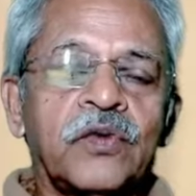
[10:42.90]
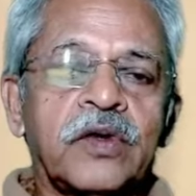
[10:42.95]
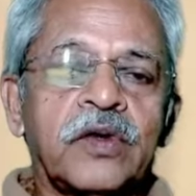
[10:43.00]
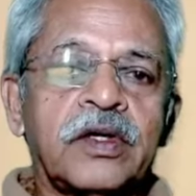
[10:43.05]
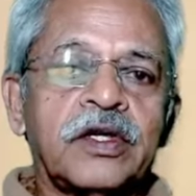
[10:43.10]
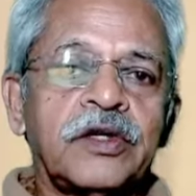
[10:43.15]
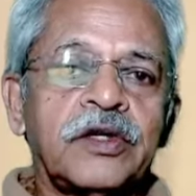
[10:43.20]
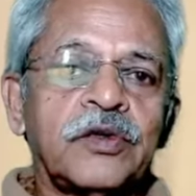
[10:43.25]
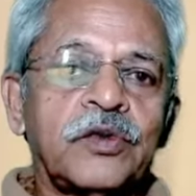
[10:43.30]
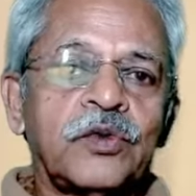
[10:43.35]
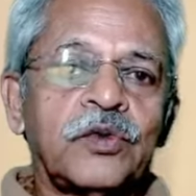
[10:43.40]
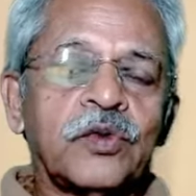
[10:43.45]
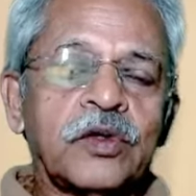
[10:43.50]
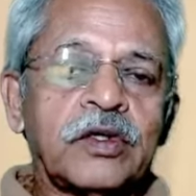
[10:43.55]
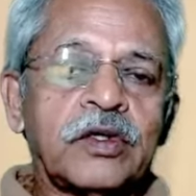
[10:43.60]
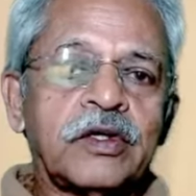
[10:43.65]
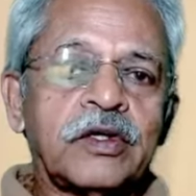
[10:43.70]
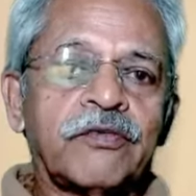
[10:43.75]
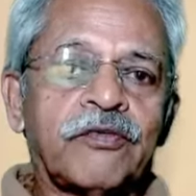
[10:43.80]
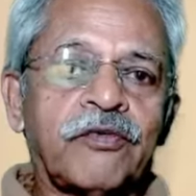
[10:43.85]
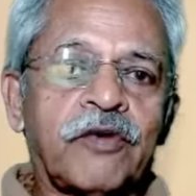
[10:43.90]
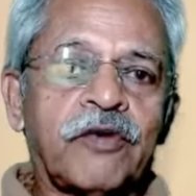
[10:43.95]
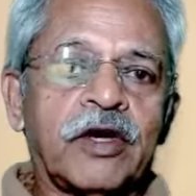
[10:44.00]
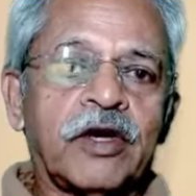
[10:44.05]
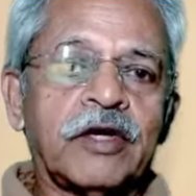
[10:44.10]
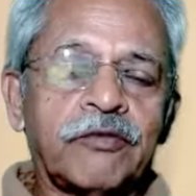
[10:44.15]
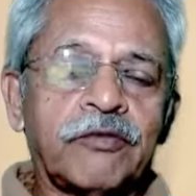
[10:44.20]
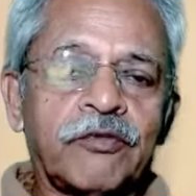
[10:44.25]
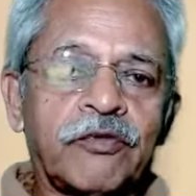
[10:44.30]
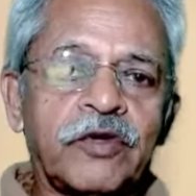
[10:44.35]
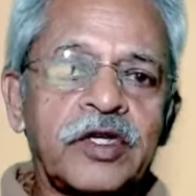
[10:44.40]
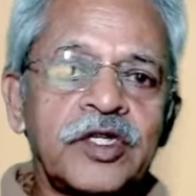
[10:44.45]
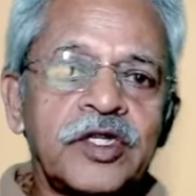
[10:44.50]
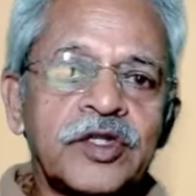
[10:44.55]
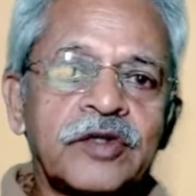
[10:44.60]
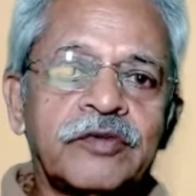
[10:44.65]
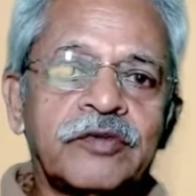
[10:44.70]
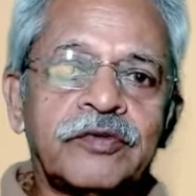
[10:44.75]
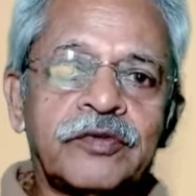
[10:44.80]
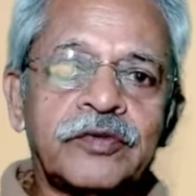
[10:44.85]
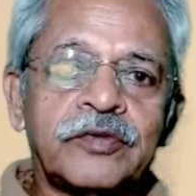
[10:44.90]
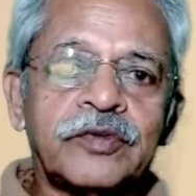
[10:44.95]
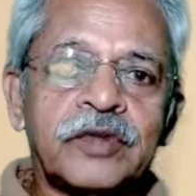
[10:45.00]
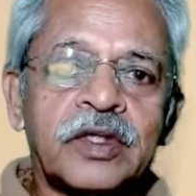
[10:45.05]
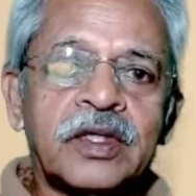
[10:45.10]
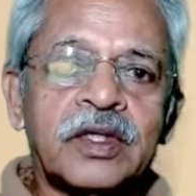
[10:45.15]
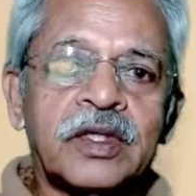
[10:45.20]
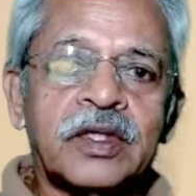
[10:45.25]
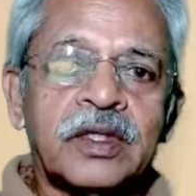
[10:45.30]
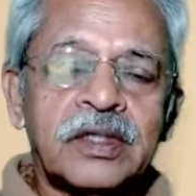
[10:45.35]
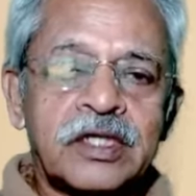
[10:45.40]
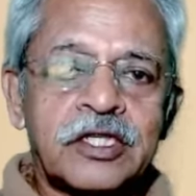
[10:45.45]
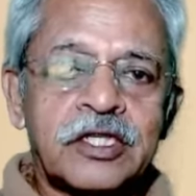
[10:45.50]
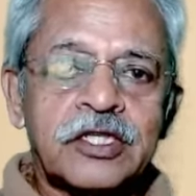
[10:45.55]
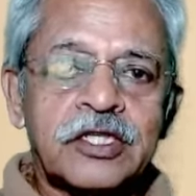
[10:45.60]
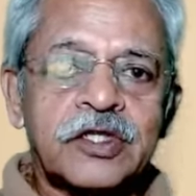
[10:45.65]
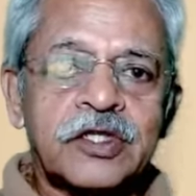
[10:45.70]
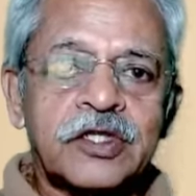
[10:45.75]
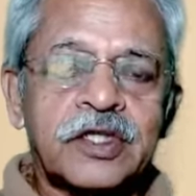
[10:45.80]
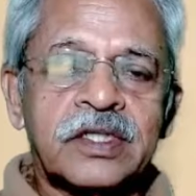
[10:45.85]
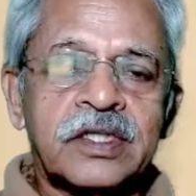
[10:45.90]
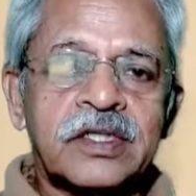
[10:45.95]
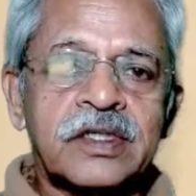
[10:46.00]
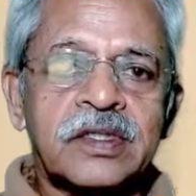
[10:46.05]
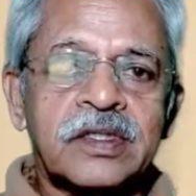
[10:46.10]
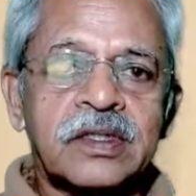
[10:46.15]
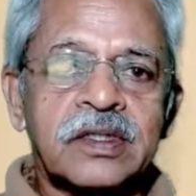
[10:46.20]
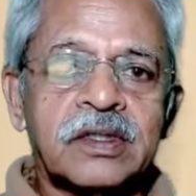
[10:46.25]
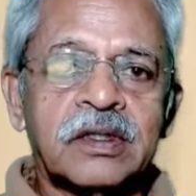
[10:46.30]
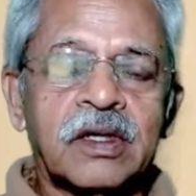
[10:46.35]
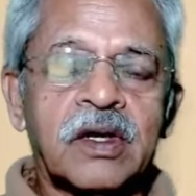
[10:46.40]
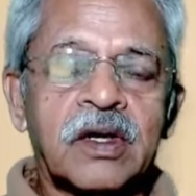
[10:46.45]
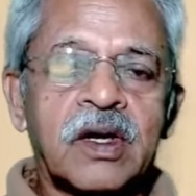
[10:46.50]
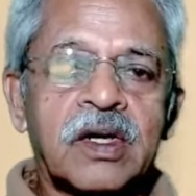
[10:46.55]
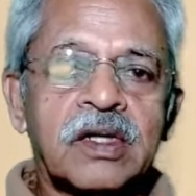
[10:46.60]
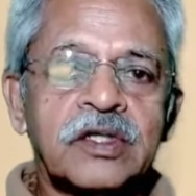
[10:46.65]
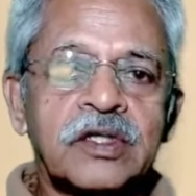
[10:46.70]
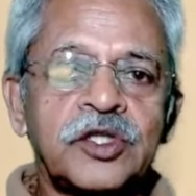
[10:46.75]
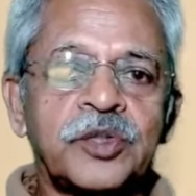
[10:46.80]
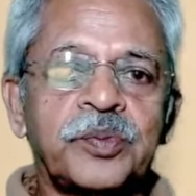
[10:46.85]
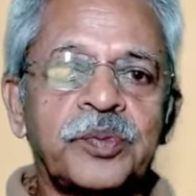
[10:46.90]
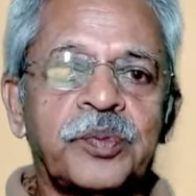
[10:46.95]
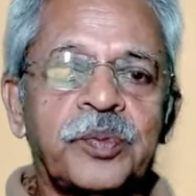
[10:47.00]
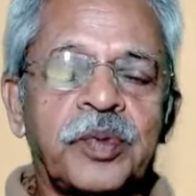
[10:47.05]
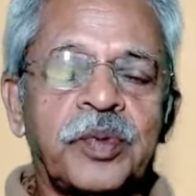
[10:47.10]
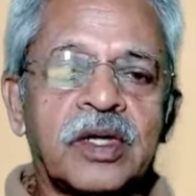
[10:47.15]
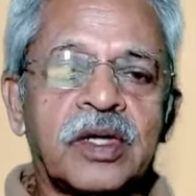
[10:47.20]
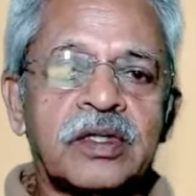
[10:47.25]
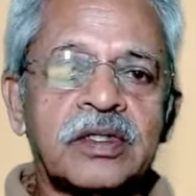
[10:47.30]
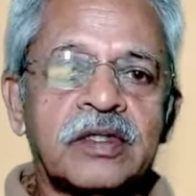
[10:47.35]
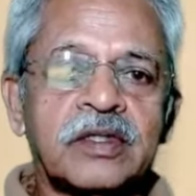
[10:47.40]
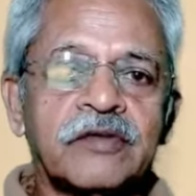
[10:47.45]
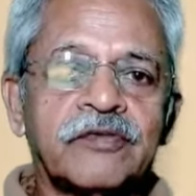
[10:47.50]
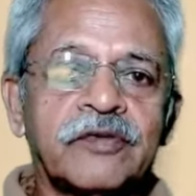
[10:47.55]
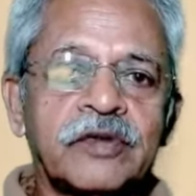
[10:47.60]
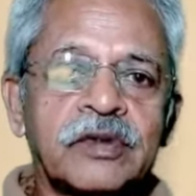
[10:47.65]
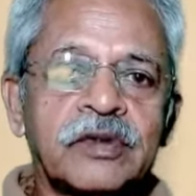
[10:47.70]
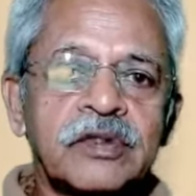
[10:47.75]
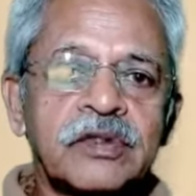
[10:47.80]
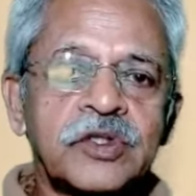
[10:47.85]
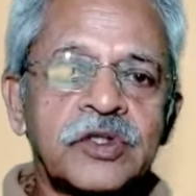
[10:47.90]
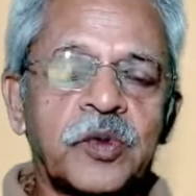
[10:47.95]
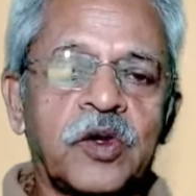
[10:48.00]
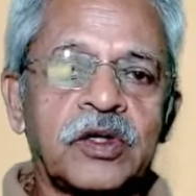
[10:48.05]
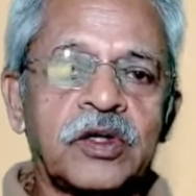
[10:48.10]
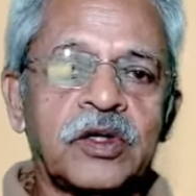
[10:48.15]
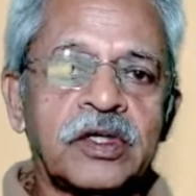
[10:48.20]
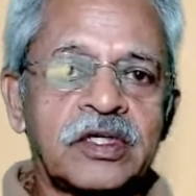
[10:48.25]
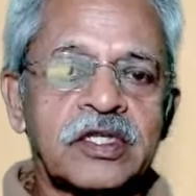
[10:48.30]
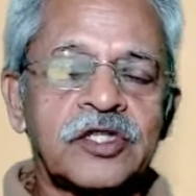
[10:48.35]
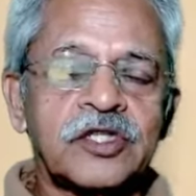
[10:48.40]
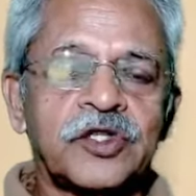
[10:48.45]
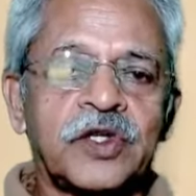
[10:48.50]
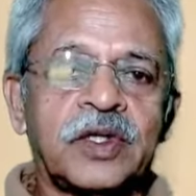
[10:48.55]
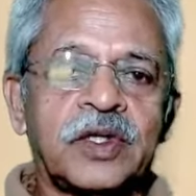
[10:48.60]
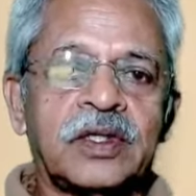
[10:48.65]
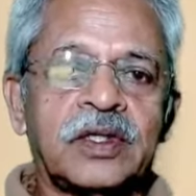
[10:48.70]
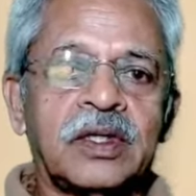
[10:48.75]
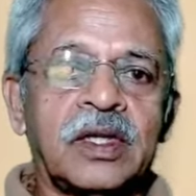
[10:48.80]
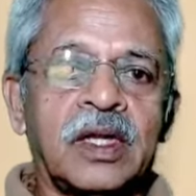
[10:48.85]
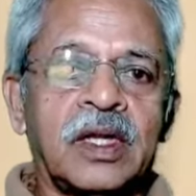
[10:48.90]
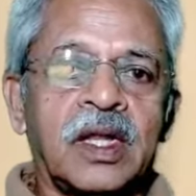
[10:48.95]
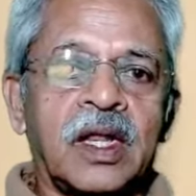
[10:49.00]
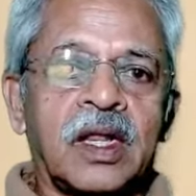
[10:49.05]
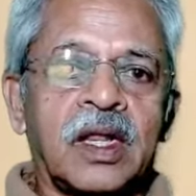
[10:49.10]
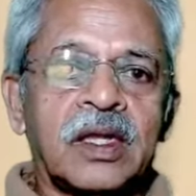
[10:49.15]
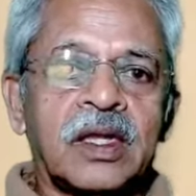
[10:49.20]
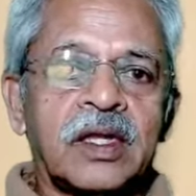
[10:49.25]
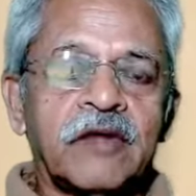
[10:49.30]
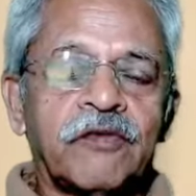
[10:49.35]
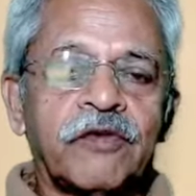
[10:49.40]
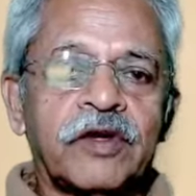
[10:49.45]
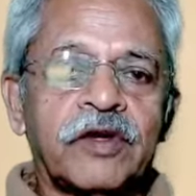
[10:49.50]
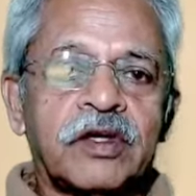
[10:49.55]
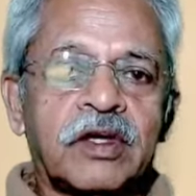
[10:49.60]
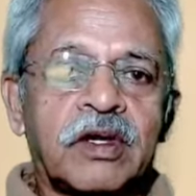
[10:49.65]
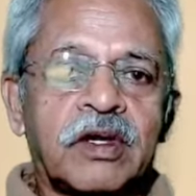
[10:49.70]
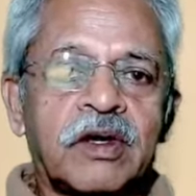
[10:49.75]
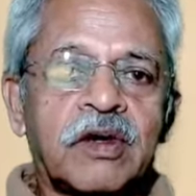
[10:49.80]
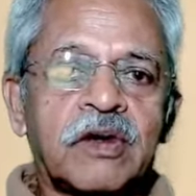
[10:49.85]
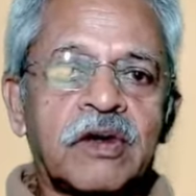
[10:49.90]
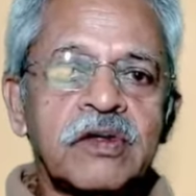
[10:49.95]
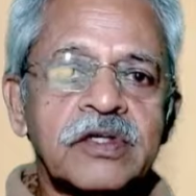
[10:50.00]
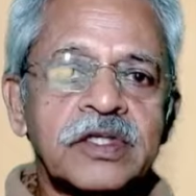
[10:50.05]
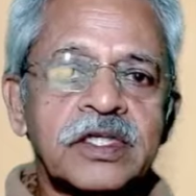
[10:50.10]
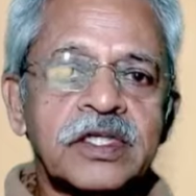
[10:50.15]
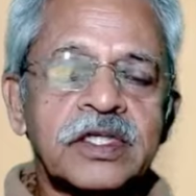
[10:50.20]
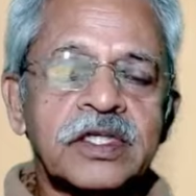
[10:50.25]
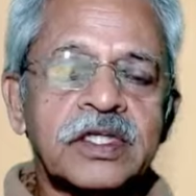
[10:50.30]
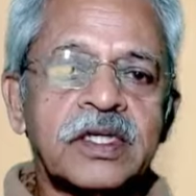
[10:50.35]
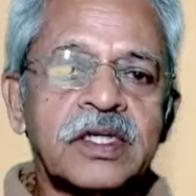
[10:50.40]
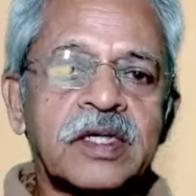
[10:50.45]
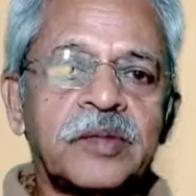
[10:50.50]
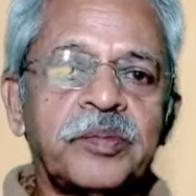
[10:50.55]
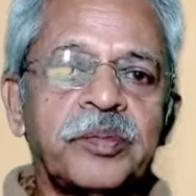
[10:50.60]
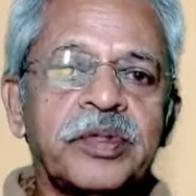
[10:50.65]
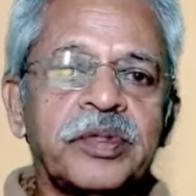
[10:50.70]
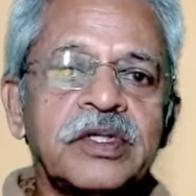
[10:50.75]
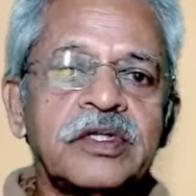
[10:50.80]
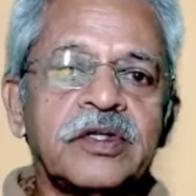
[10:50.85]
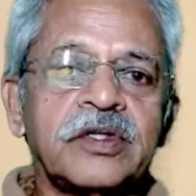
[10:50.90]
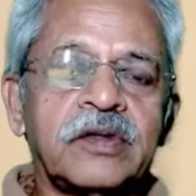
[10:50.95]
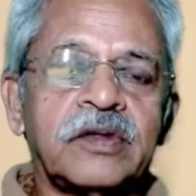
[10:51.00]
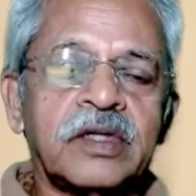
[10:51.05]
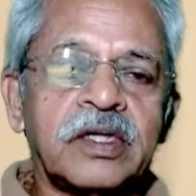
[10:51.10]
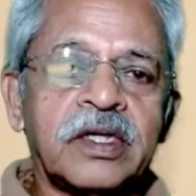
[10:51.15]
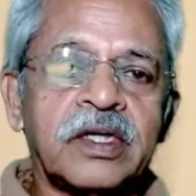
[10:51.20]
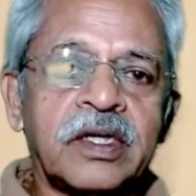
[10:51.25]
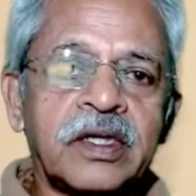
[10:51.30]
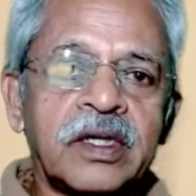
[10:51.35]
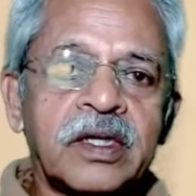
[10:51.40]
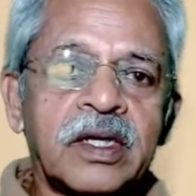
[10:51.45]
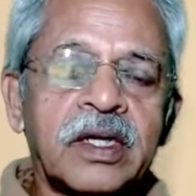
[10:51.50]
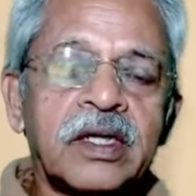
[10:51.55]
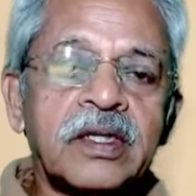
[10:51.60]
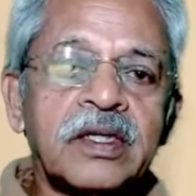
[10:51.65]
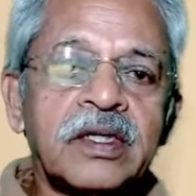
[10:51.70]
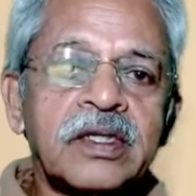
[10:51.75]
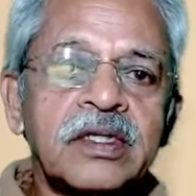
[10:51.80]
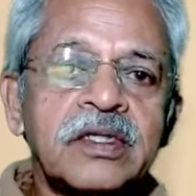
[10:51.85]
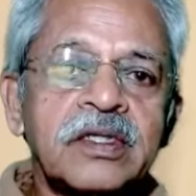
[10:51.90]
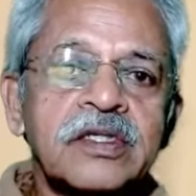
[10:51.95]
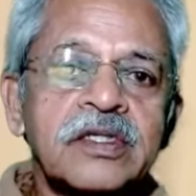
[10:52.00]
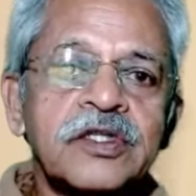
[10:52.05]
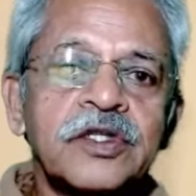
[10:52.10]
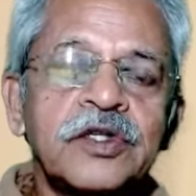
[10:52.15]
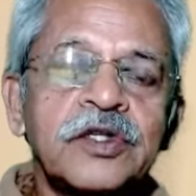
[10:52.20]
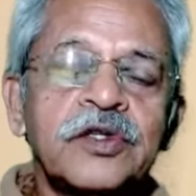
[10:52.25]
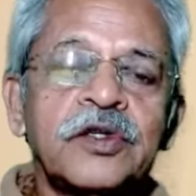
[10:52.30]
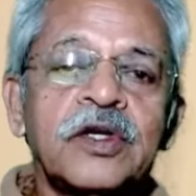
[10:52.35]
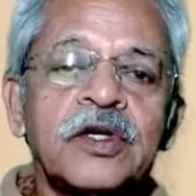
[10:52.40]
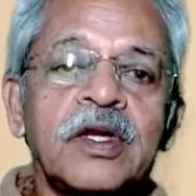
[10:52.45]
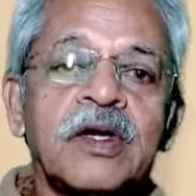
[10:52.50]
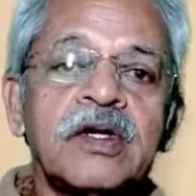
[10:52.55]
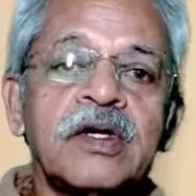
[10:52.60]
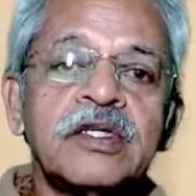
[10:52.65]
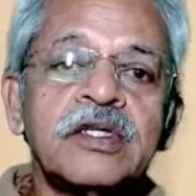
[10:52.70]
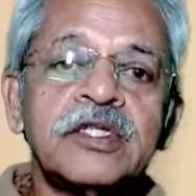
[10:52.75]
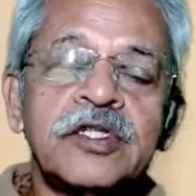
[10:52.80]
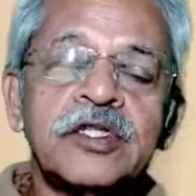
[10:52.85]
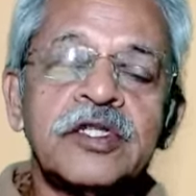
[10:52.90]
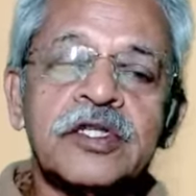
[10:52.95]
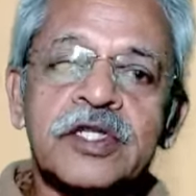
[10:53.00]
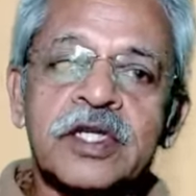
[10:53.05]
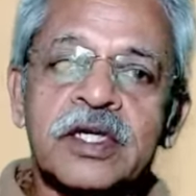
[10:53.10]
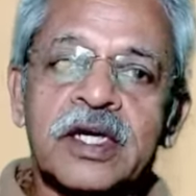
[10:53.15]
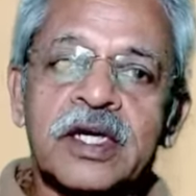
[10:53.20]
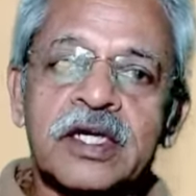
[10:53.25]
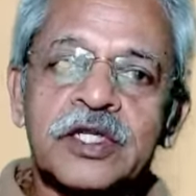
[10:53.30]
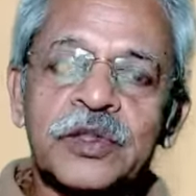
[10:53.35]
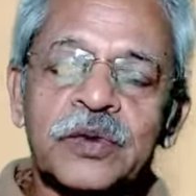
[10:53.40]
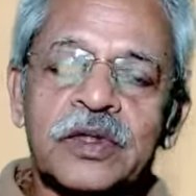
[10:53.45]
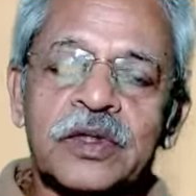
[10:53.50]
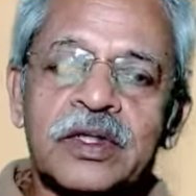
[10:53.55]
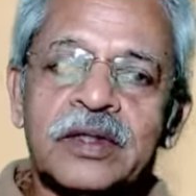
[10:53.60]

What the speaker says: to 25 feet of intestines, the large part of small intestine. If it crosses that particular area, it enters into the large intestine actually.